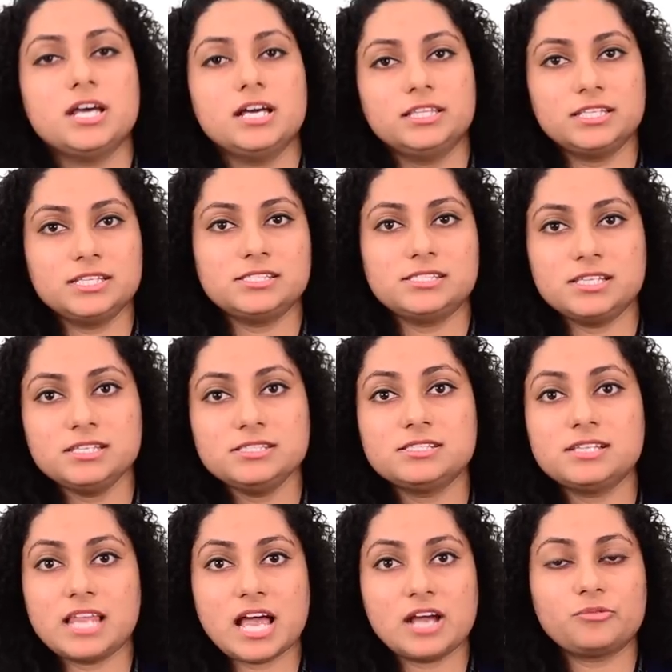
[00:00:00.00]
This is the
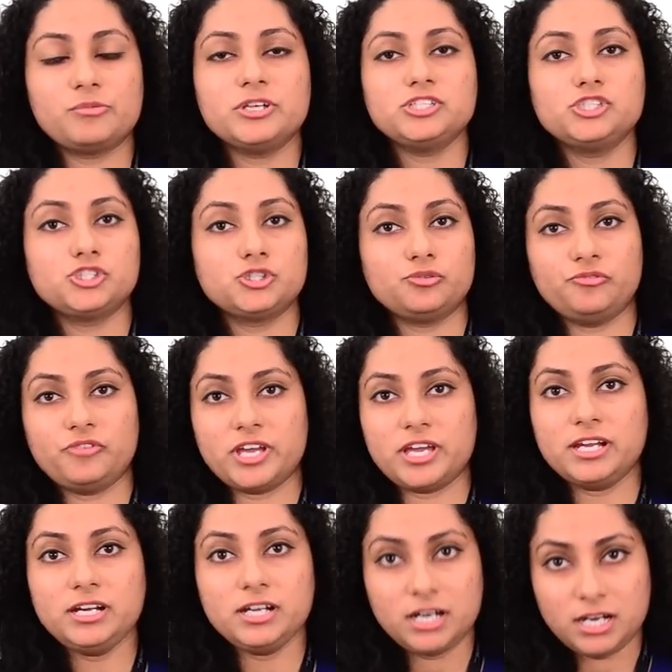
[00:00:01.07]
language
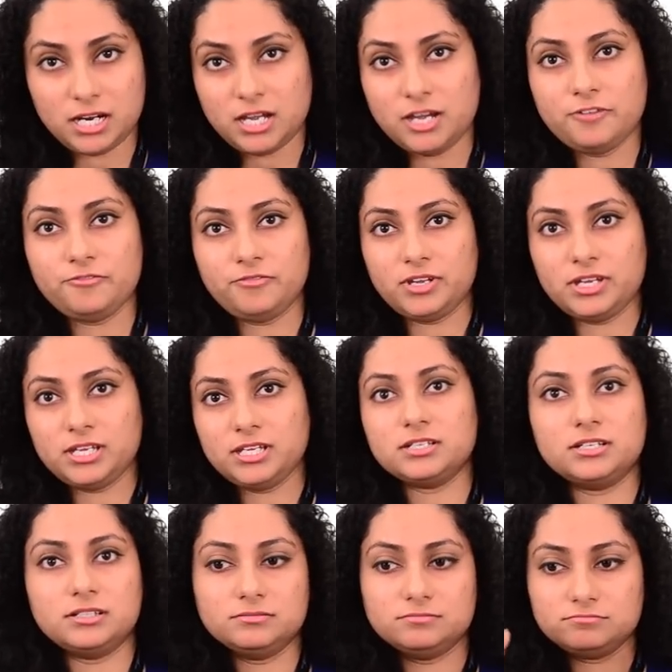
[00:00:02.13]
where we
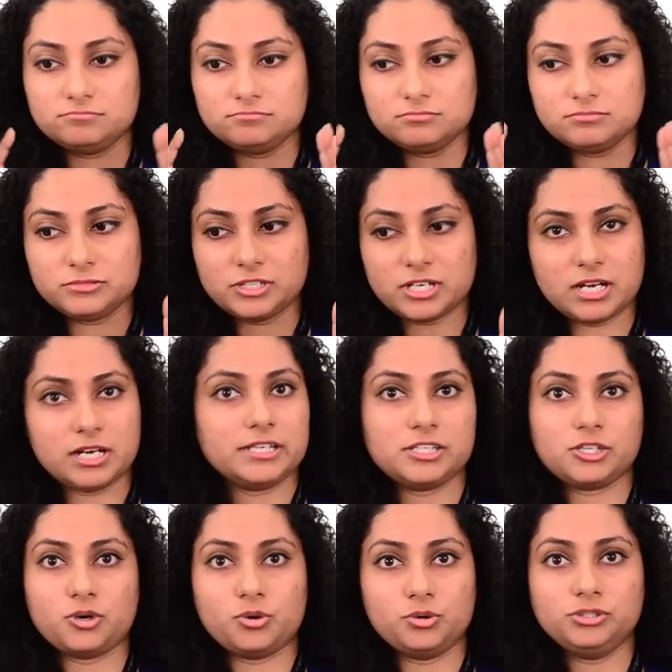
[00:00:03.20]

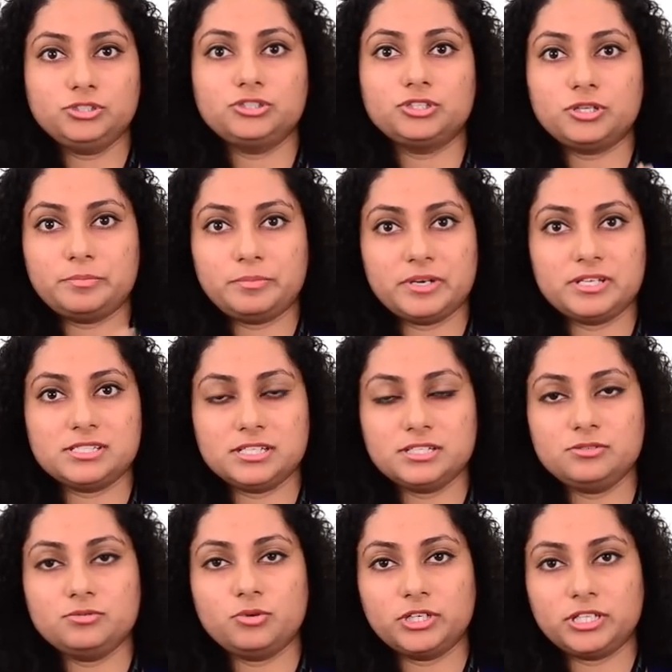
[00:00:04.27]
write code to
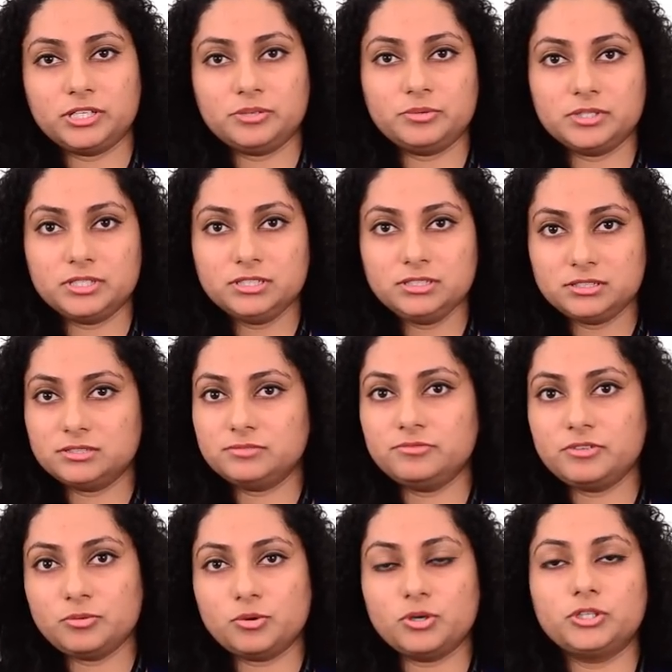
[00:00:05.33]
represent whatever
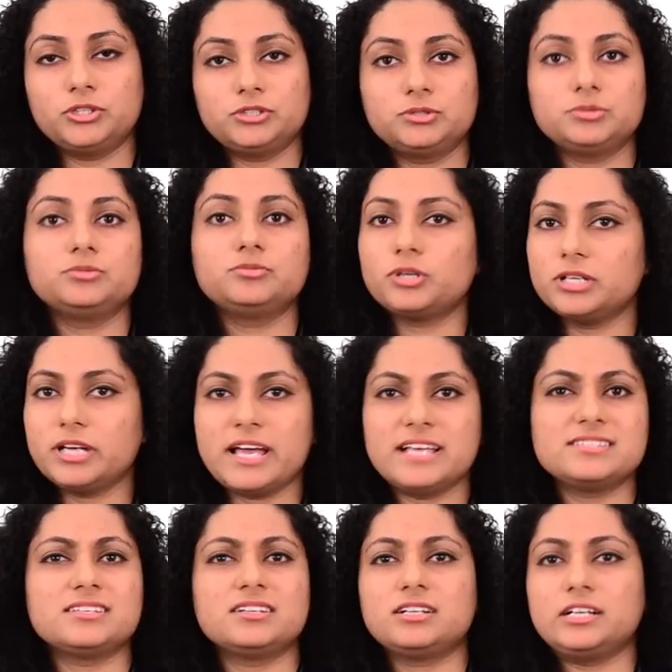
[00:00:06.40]
we want to
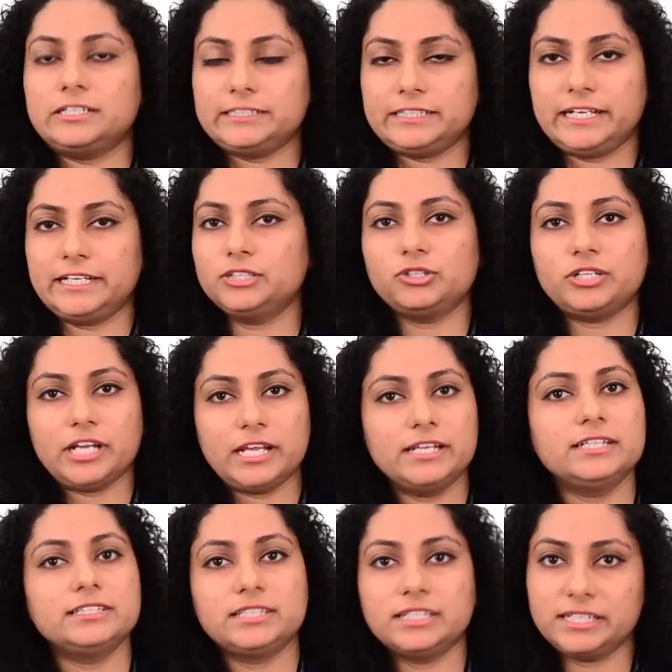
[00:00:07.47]
as a content or
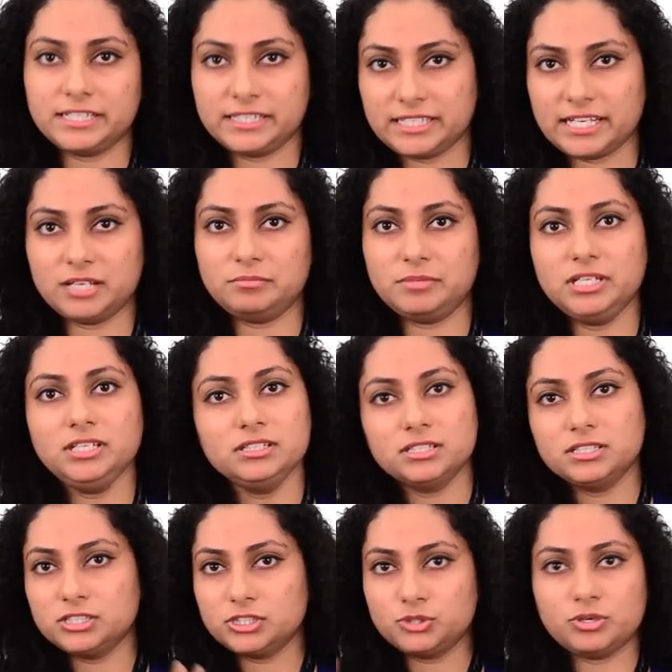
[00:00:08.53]
anything it can be
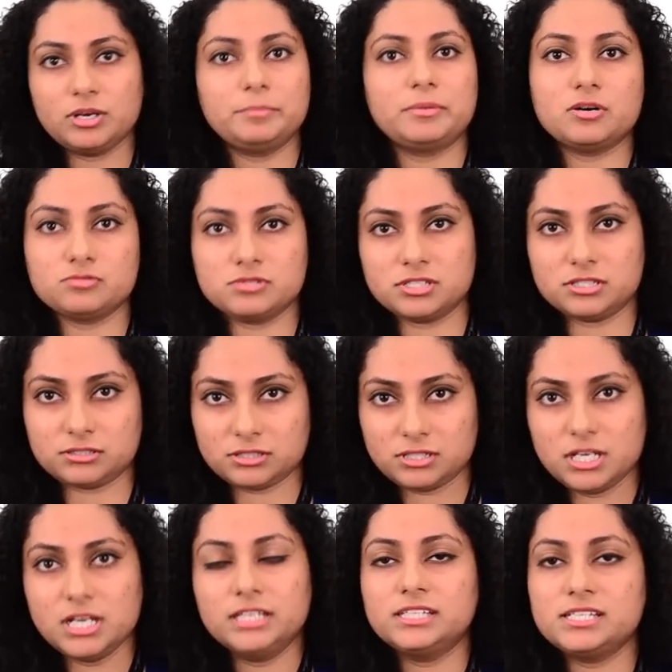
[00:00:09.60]
to a browser.
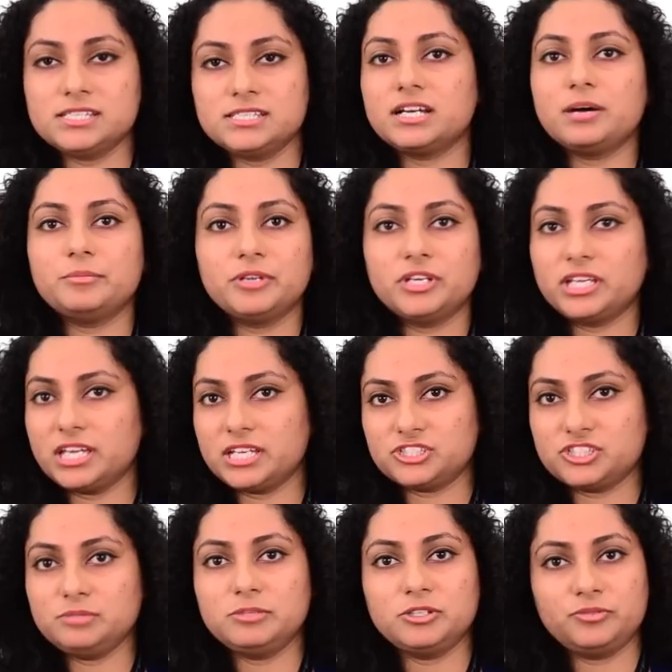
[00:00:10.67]
This is a
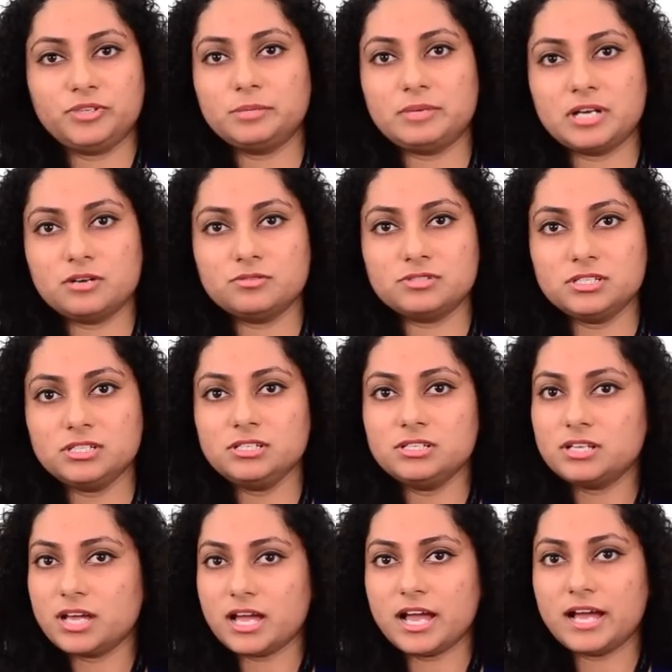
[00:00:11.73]
communication between a browser
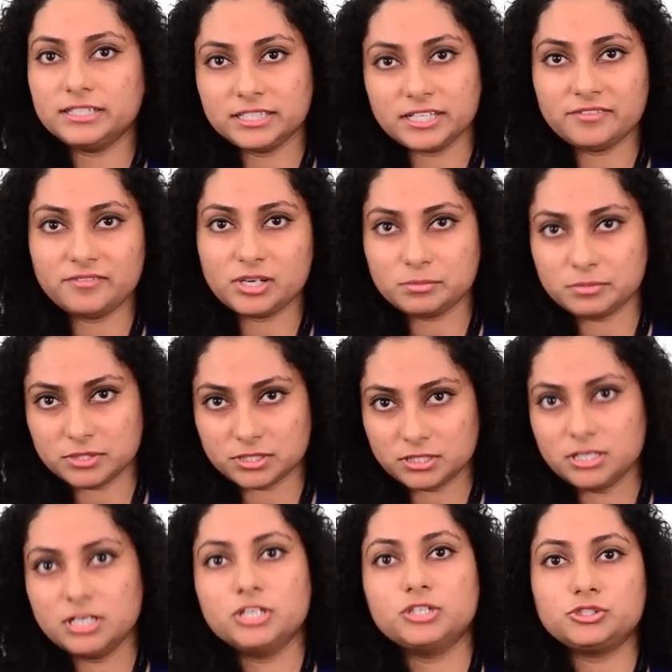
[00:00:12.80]
and a developer
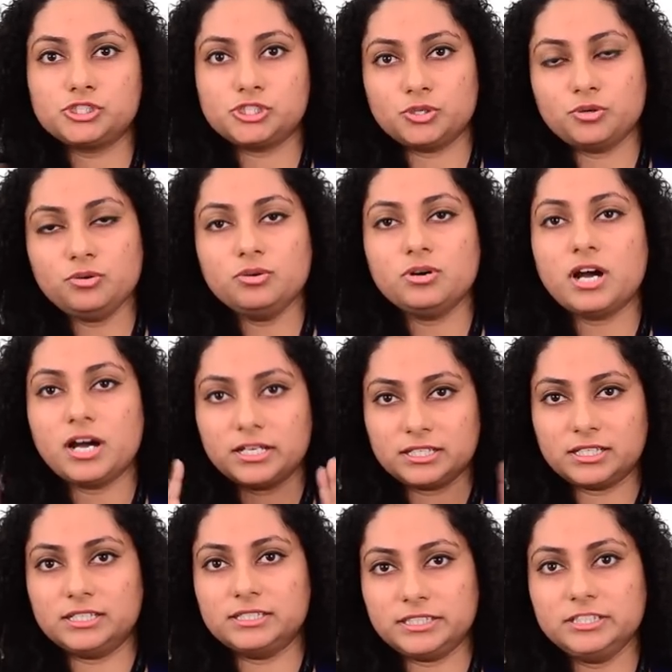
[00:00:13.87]
to show our
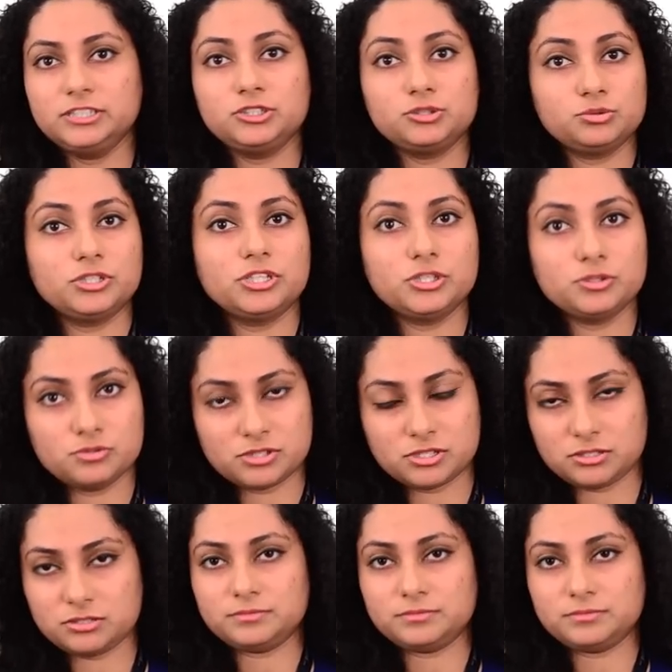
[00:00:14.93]
content to the user.